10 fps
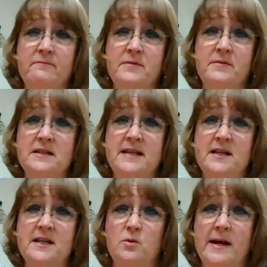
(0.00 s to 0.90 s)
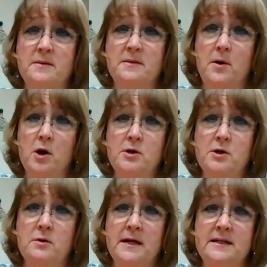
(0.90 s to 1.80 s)
This thing swings apart and you
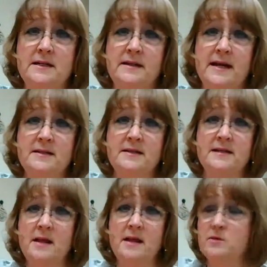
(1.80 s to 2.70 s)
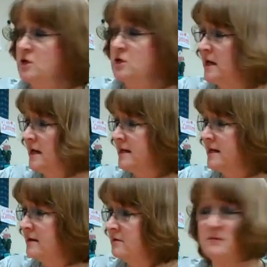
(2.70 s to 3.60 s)
can get to the inside of the machine and get
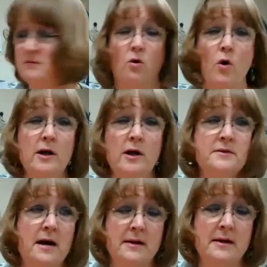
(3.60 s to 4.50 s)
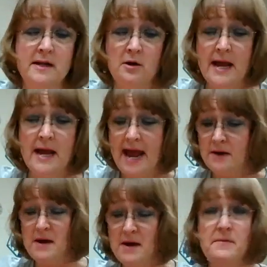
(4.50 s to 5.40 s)
that oil down in there.
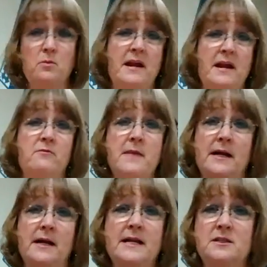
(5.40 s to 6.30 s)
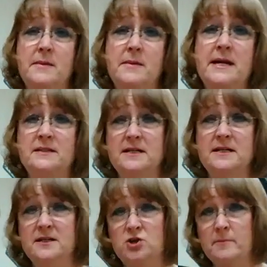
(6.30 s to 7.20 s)
And maybe whatever mechanism it is that
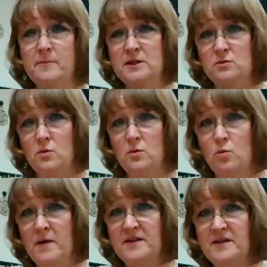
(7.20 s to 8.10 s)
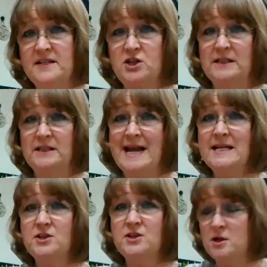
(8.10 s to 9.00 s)
determines what the stitch length
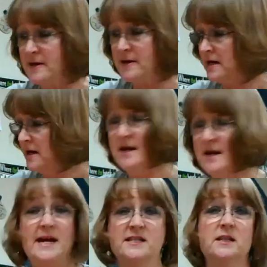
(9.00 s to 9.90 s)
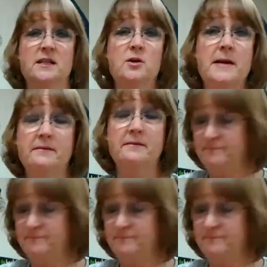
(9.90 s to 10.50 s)
is going to be is a little bit